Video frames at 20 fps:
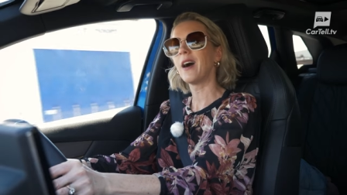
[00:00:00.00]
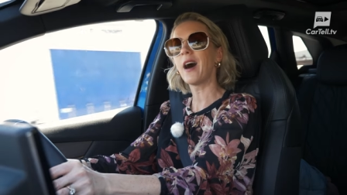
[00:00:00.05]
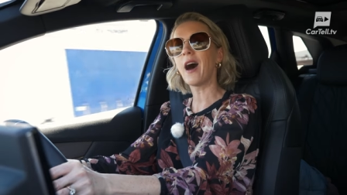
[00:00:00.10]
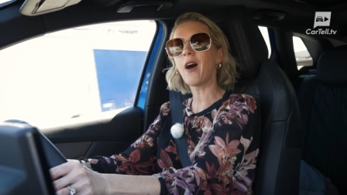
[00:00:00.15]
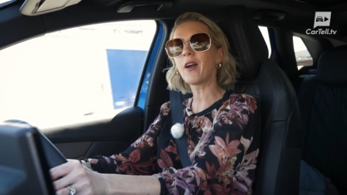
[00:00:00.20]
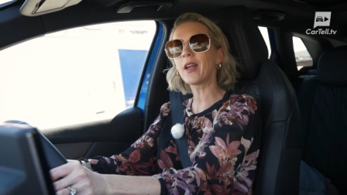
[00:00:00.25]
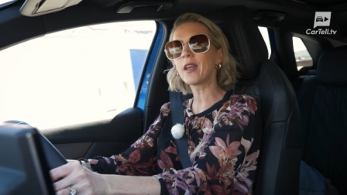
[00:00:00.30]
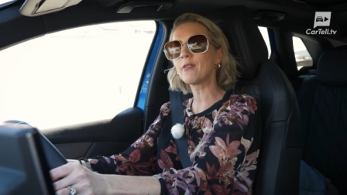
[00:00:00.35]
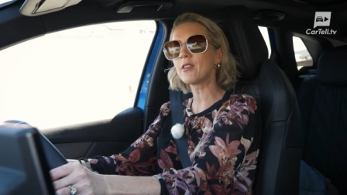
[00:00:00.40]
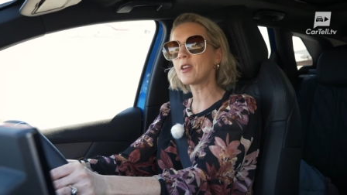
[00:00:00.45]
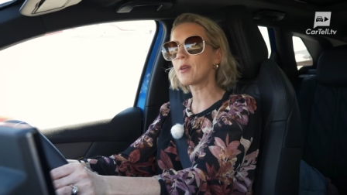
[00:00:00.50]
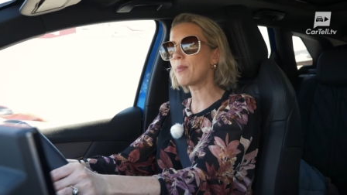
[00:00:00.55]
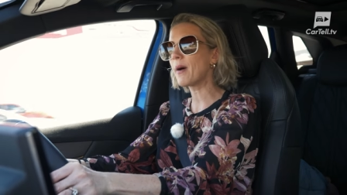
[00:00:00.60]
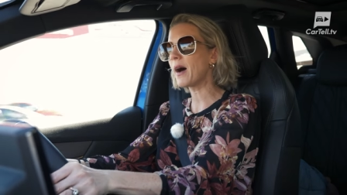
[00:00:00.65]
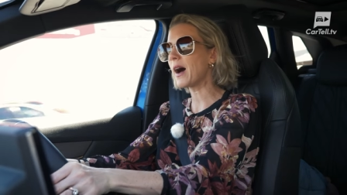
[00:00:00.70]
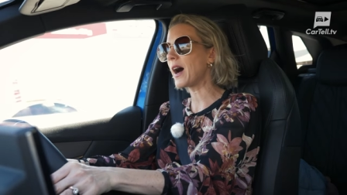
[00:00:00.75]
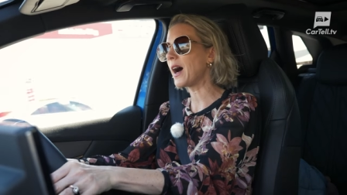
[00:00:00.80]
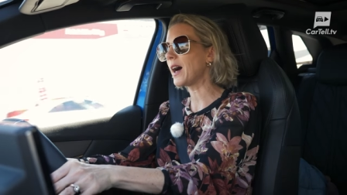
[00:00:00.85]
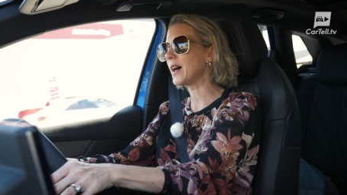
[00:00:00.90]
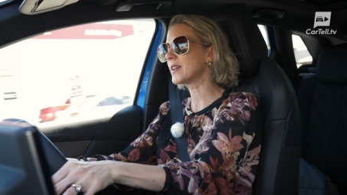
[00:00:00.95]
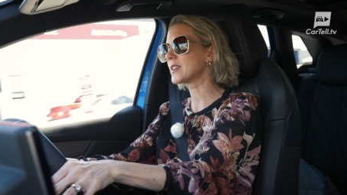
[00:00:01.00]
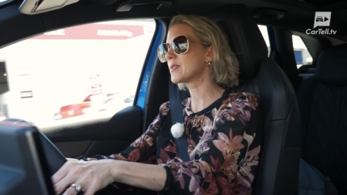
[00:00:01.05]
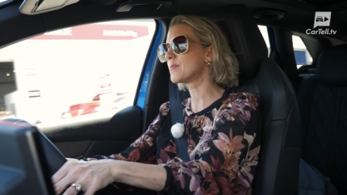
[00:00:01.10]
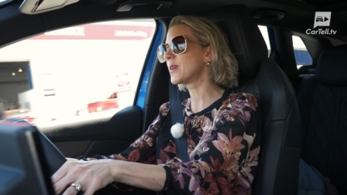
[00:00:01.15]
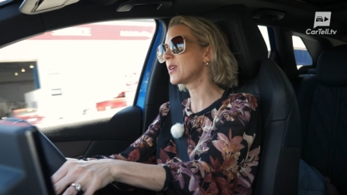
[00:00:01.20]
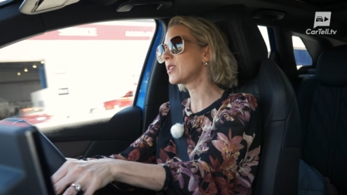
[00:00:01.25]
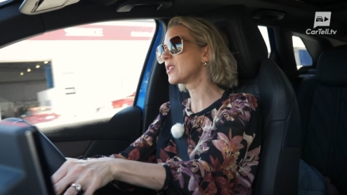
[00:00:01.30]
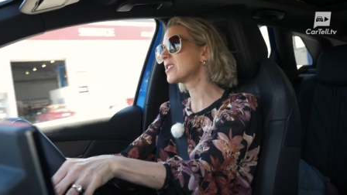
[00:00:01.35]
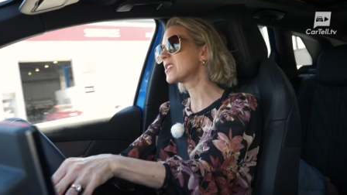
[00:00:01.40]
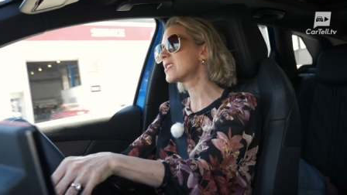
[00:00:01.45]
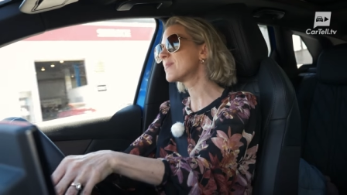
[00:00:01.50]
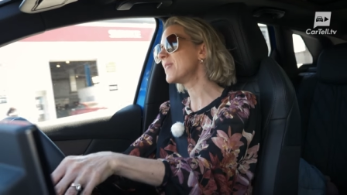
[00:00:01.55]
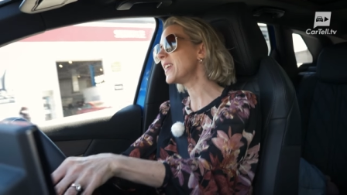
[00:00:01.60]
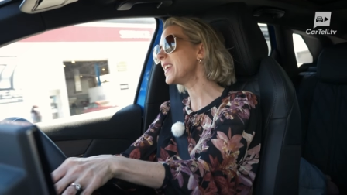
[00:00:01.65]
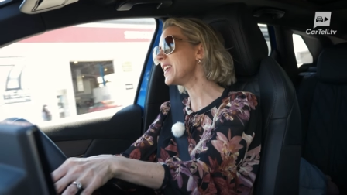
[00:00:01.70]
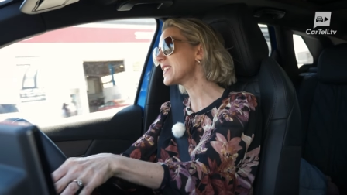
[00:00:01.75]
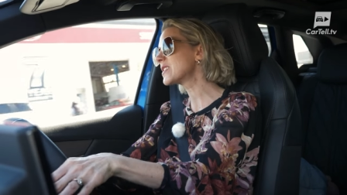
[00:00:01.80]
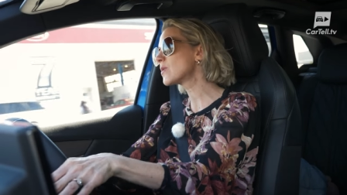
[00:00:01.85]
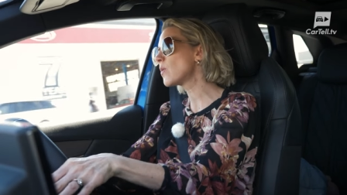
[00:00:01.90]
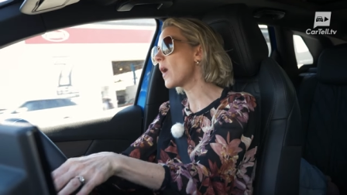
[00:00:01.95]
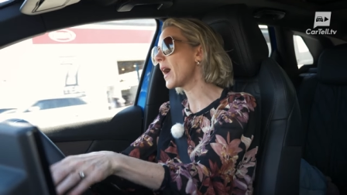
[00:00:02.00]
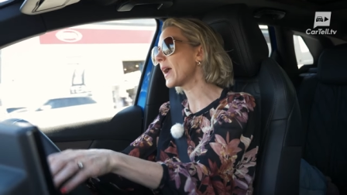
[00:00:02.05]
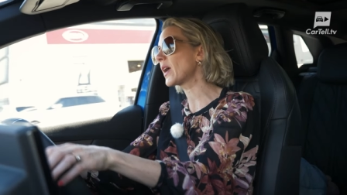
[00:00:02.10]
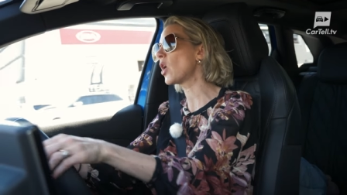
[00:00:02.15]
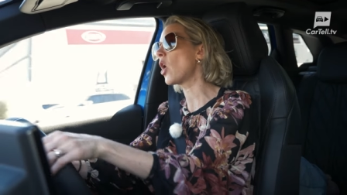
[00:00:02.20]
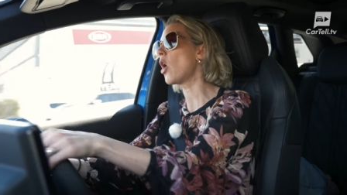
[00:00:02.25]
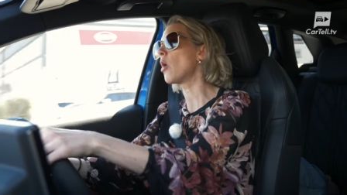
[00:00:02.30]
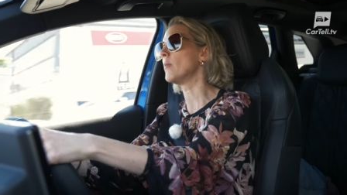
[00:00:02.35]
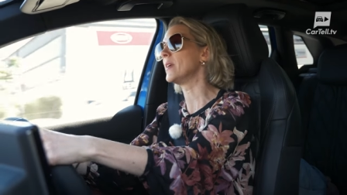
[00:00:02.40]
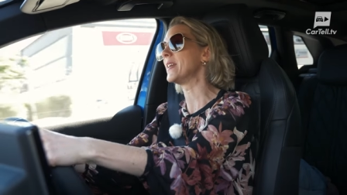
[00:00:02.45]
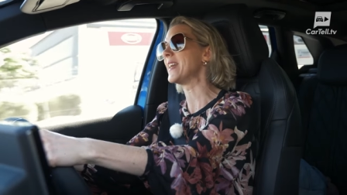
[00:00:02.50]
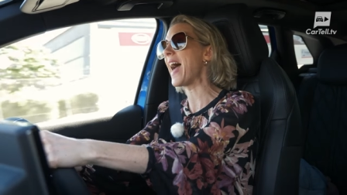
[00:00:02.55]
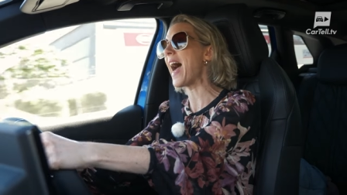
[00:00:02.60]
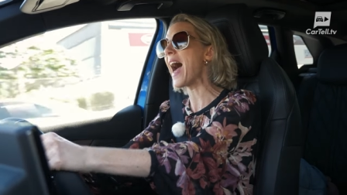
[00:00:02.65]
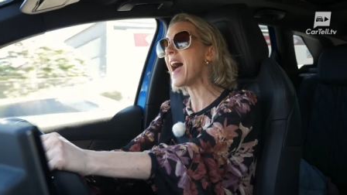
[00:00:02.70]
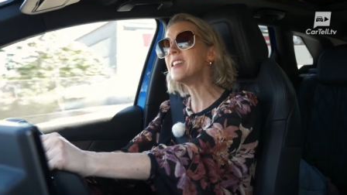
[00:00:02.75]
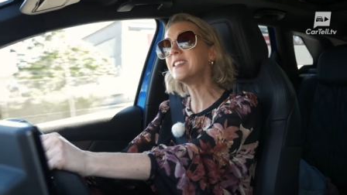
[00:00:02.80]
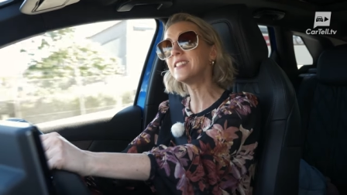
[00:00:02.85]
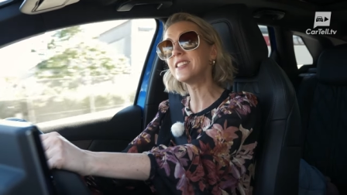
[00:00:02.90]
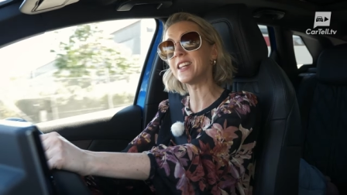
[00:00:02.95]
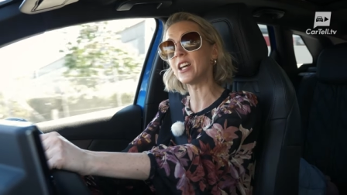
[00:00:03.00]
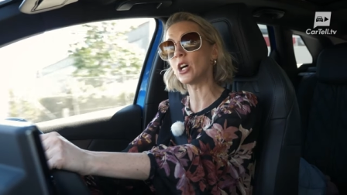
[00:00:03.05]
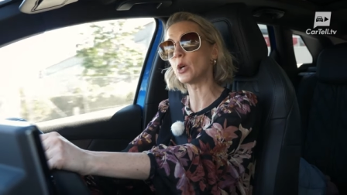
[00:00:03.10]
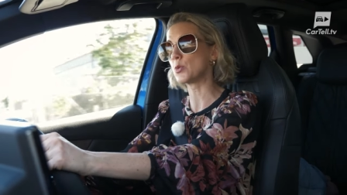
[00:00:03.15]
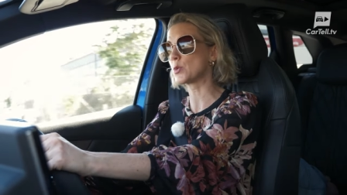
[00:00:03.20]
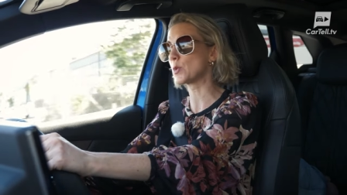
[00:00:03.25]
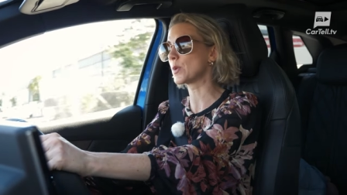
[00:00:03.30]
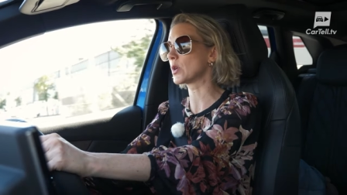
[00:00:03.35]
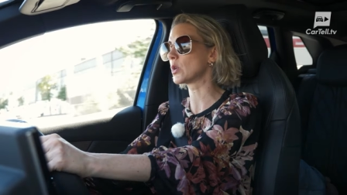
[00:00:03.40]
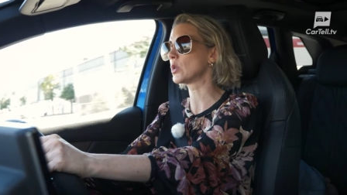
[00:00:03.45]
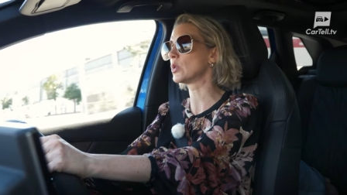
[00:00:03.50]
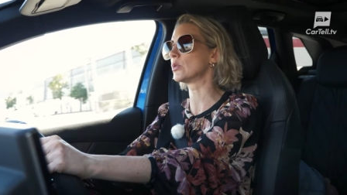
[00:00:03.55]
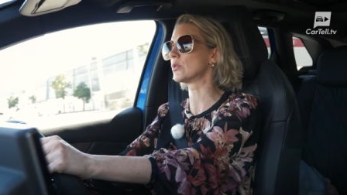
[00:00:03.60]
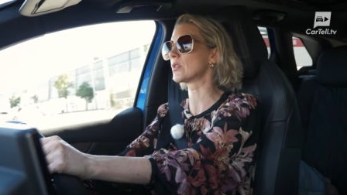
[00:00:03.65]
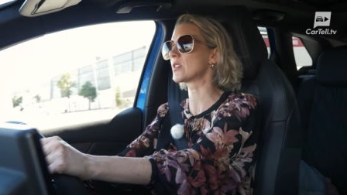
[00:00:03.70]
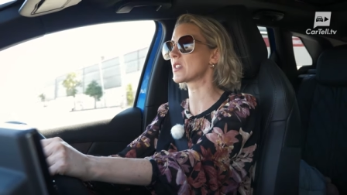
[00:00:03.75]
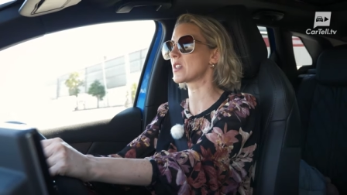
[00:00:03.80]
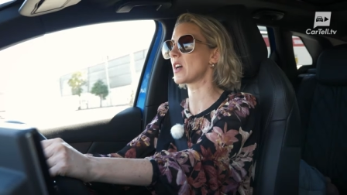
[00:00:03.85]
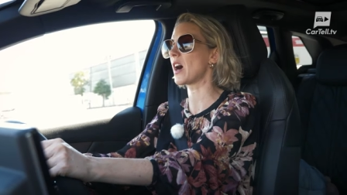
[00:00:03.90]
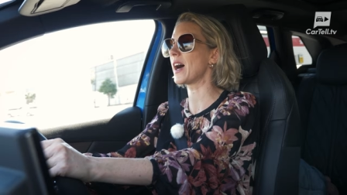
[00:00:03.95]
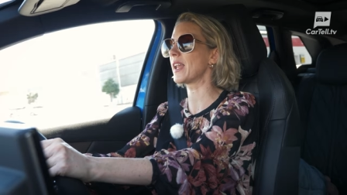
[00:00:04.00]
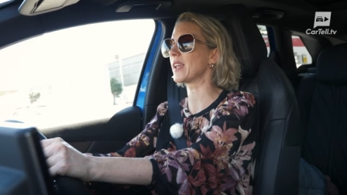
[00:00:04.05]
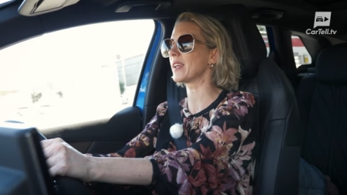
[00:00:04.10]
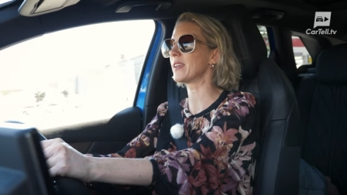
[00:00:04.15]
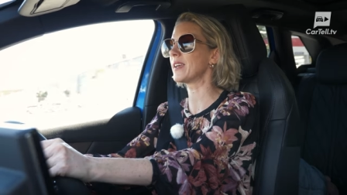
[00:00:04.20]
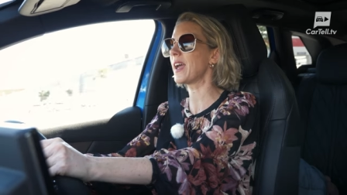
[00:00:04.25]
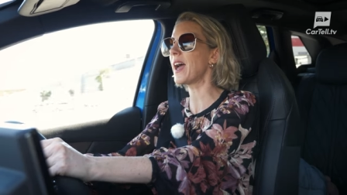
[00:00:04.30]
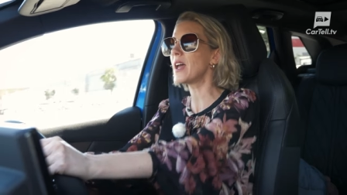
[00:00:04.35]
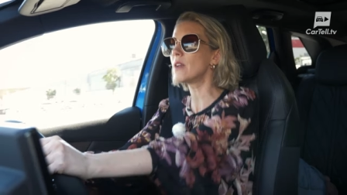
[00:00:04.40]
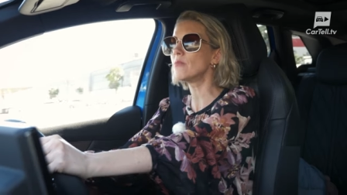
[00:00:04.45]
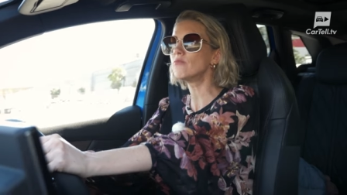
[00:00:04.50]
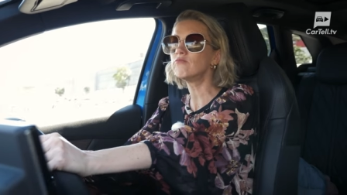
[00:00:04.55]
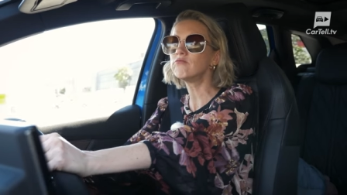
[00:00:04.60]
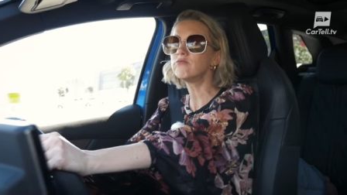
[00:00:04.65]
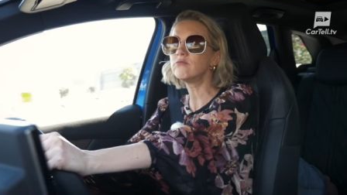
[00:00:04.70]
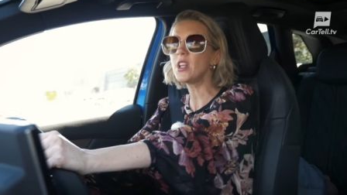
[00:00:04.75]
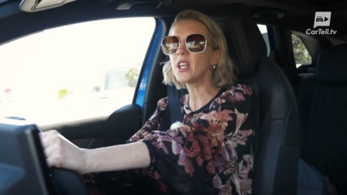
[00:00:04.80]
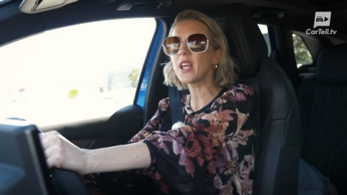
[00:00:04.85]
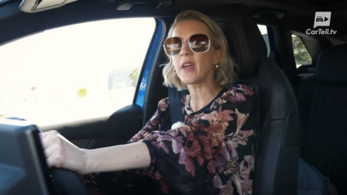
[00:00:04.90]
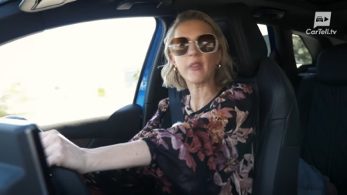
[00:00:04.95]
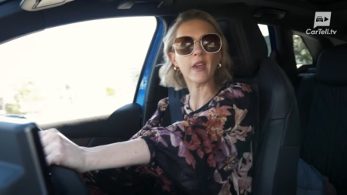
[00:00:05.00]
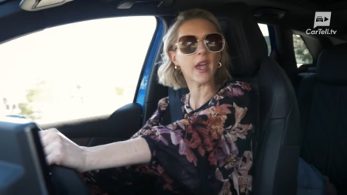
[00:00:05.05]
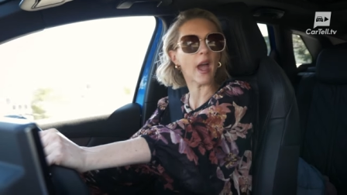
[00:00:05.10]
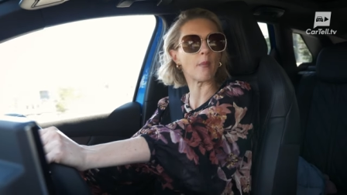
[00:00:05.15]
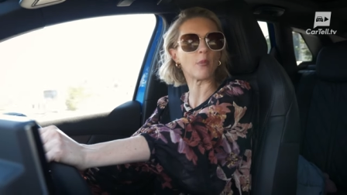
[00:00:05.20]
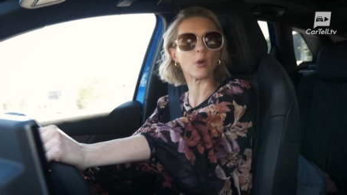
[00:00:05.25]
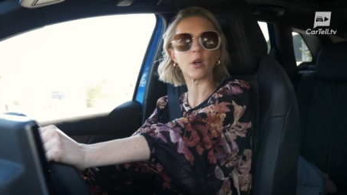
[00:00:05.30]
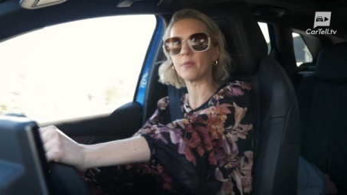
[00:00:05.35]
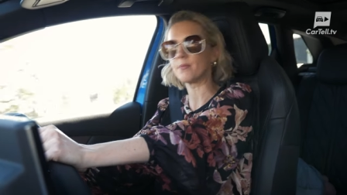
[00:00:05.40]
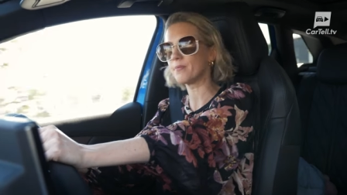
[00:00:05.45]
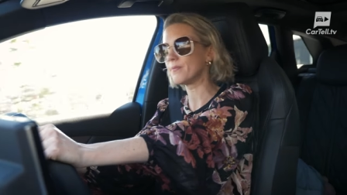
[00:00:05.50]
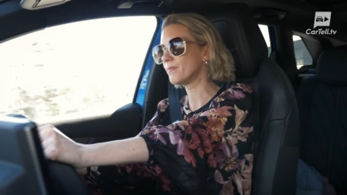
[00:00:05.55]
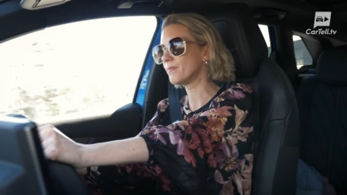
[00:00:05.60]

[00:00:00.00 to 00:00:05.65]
I'll give it a pass because it is quite common and it helps with the cool styling and you get the camera.